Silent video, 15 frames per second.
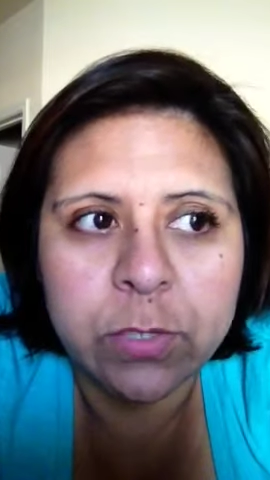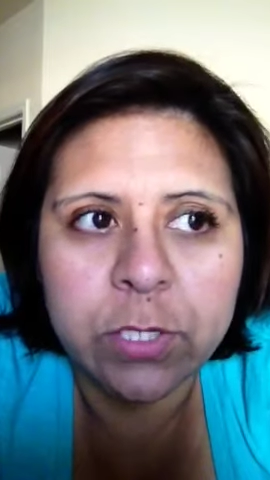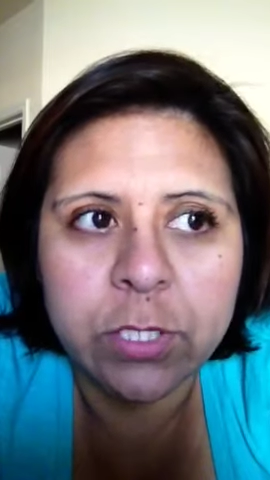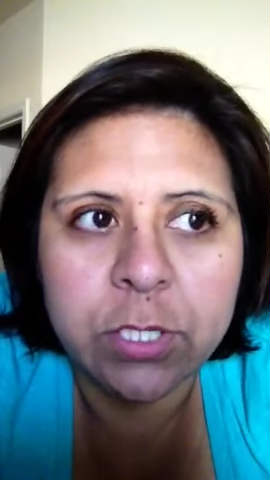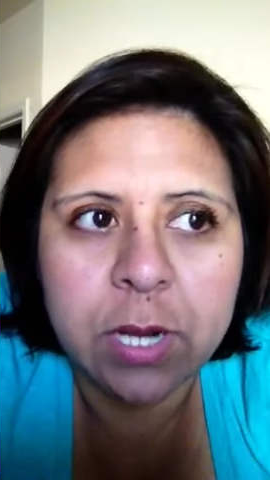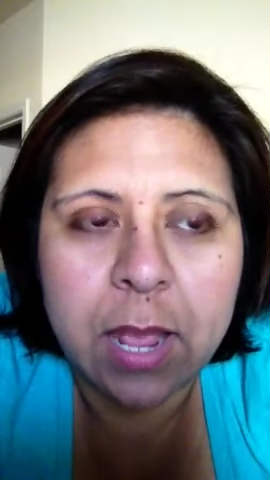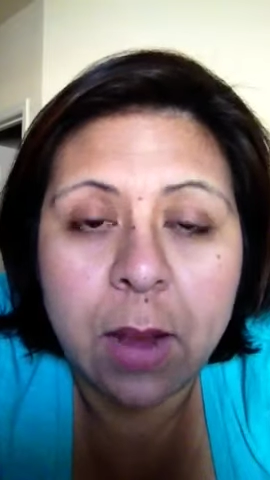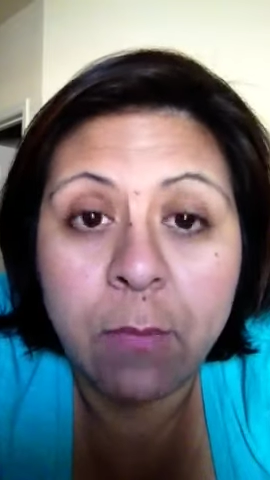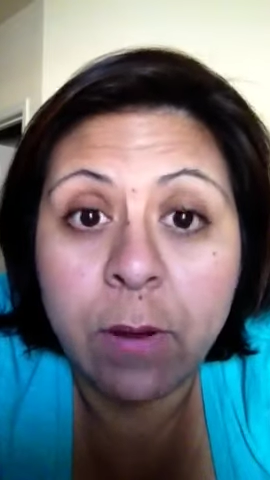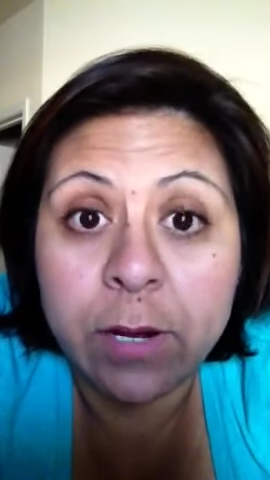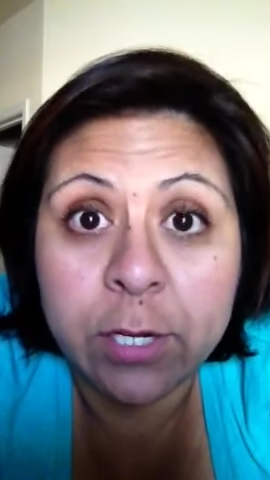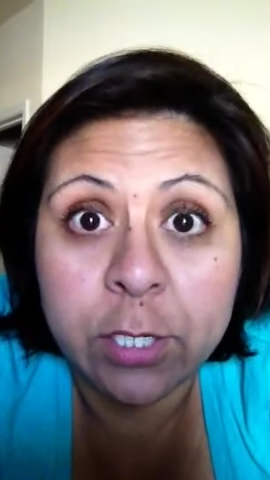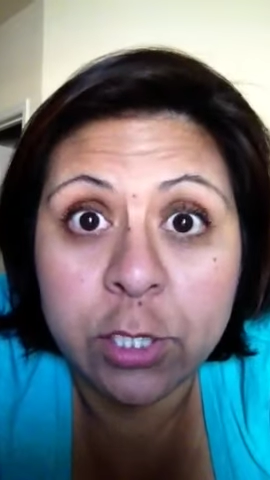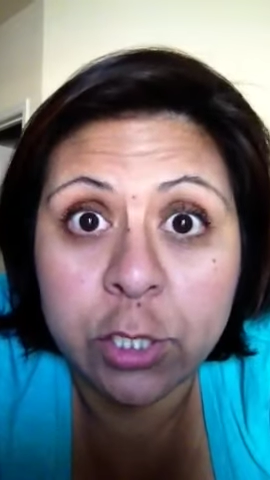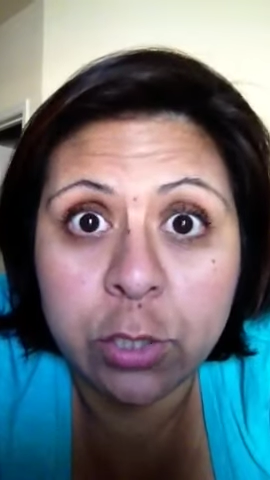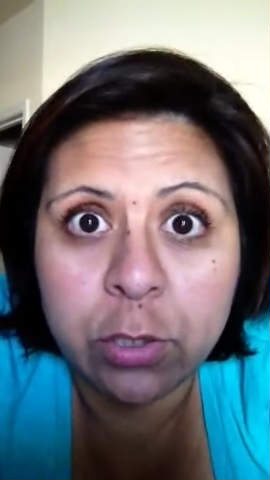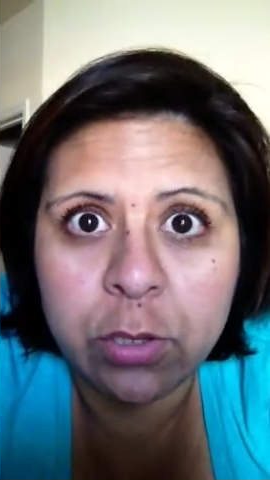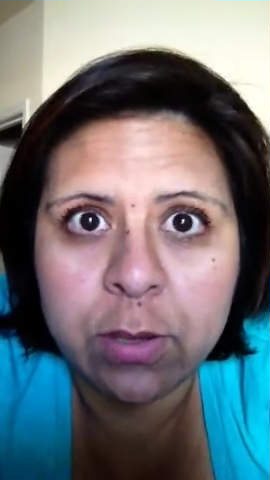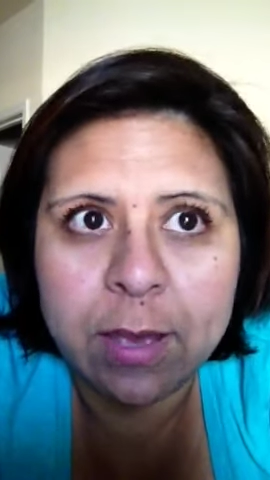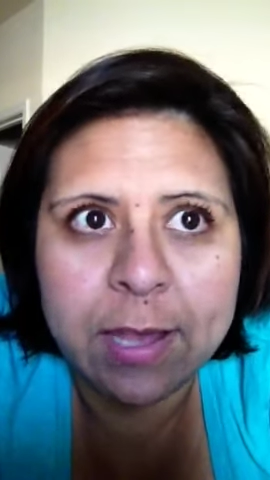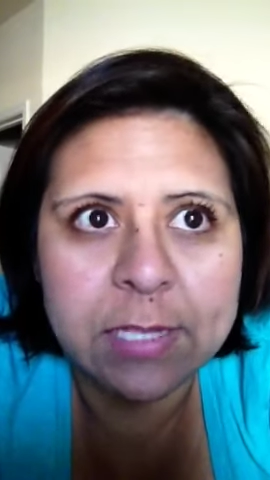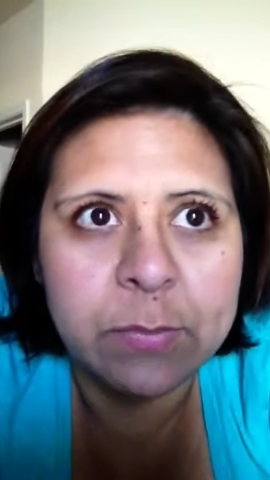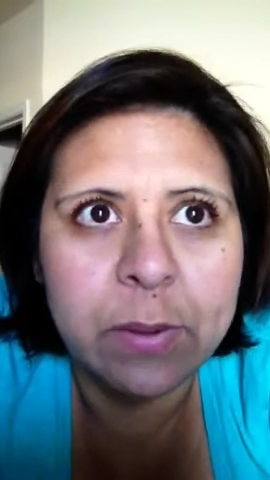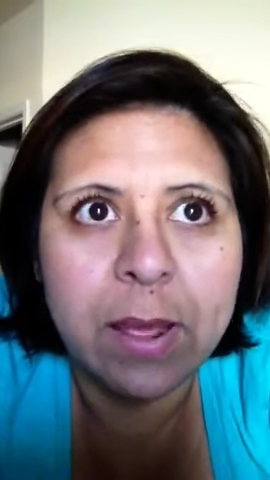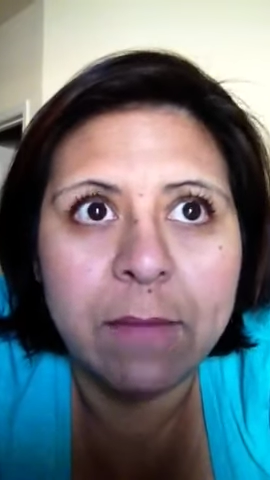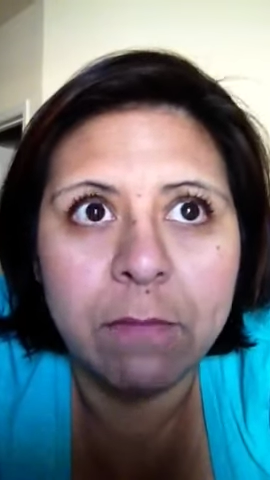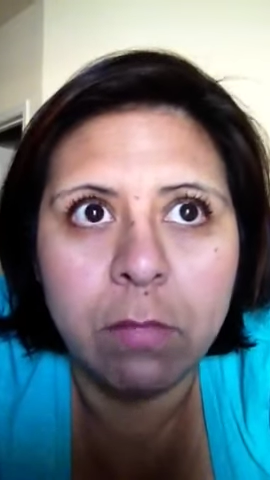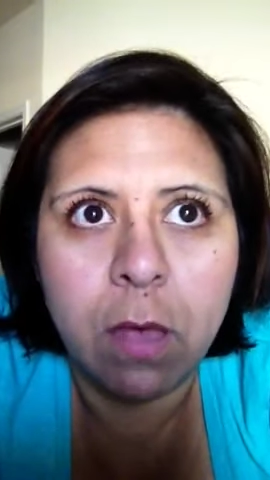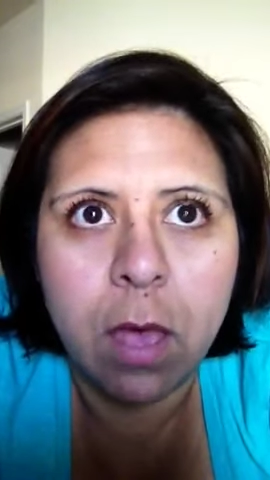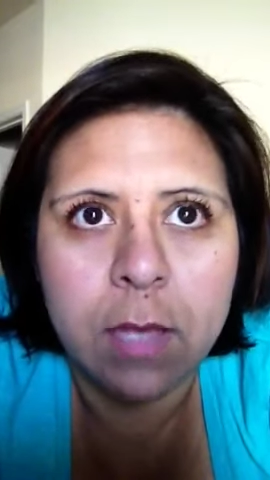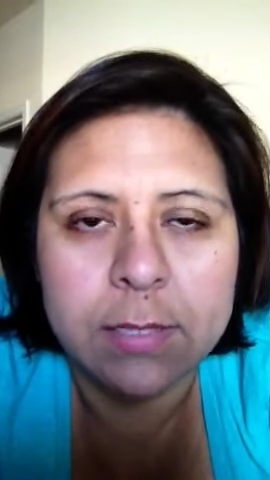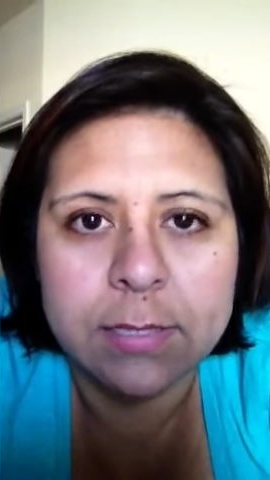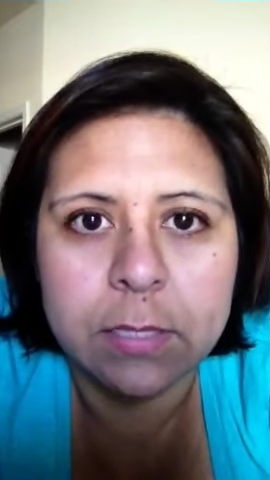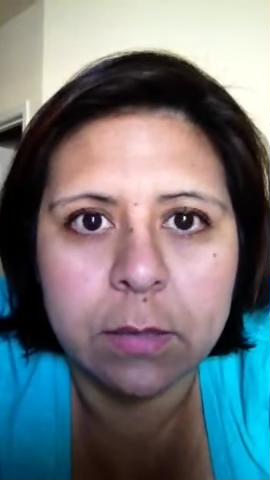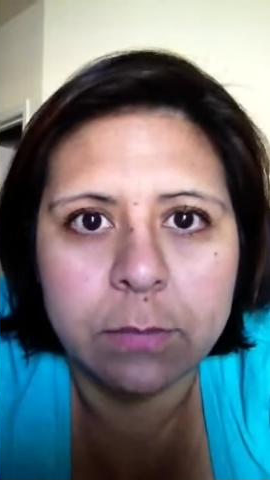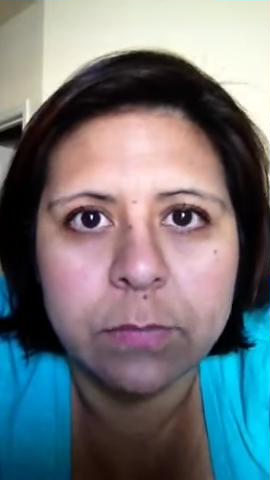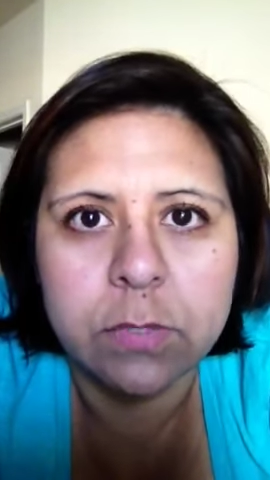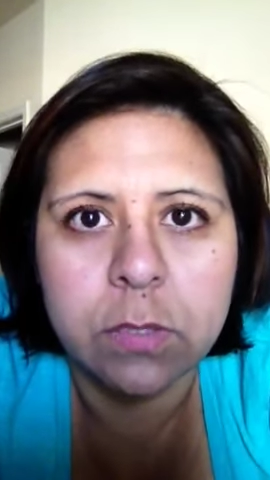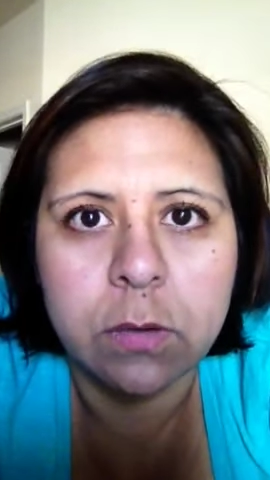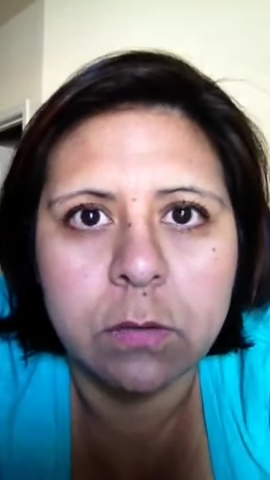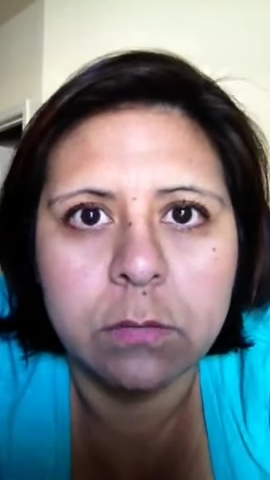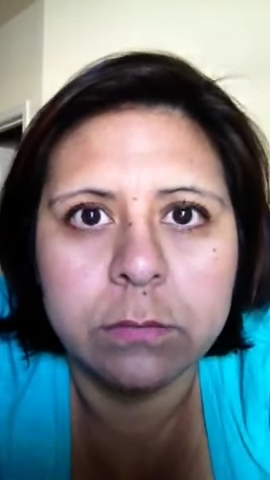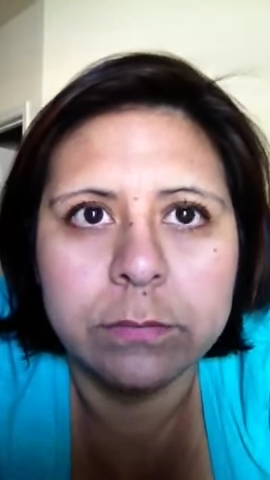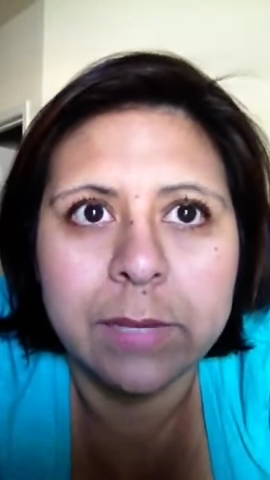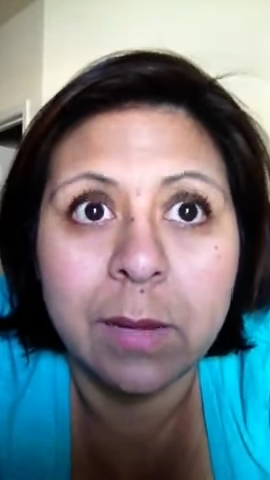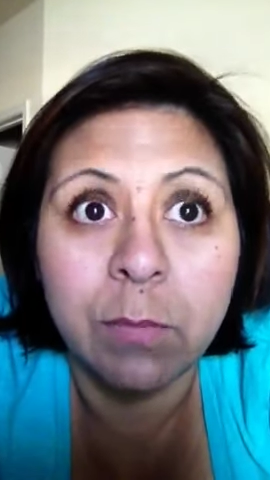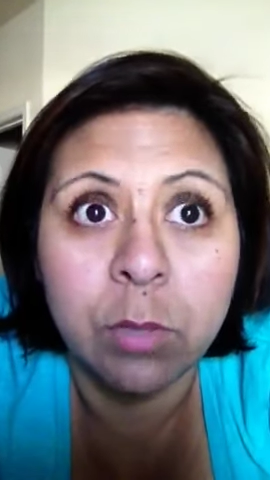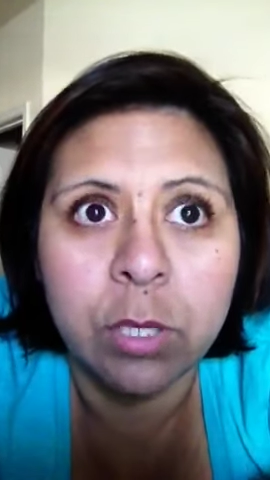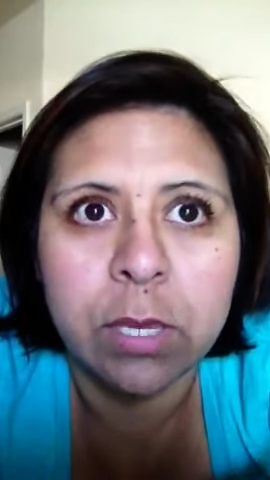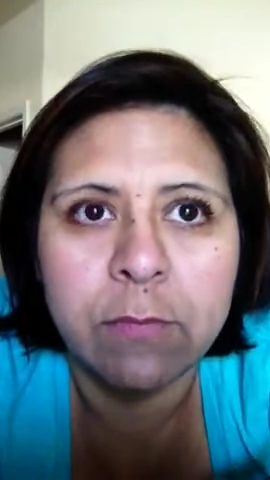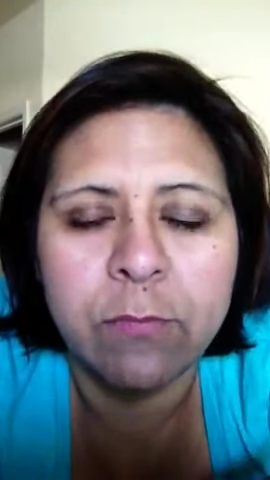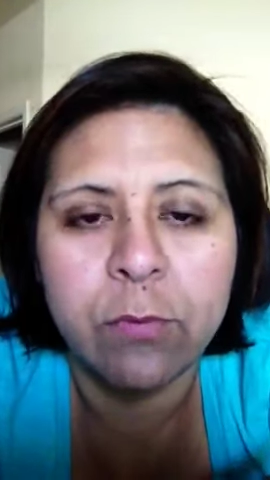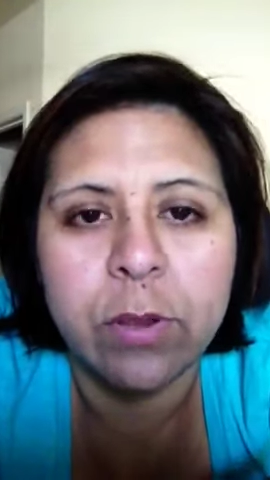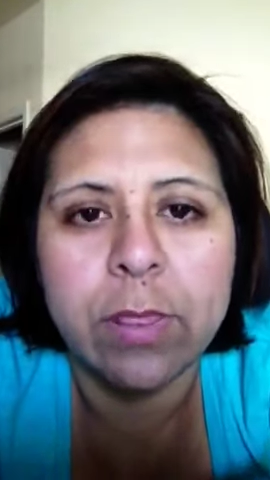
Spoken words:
which I wanted to show you guys, but I've lost them, so I'm looking for